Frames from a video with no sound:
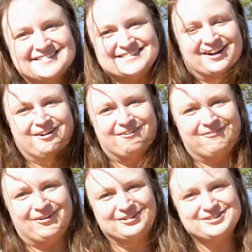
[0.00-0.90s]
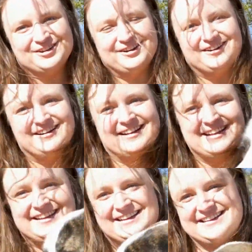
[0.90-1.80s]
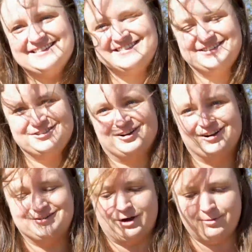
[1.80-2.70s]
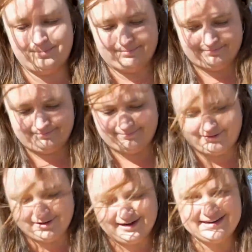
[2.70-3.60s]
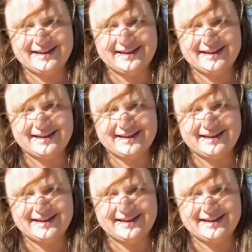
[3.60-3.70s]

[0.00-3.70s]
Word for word: So Walter is in charge. Oh, you gonna lay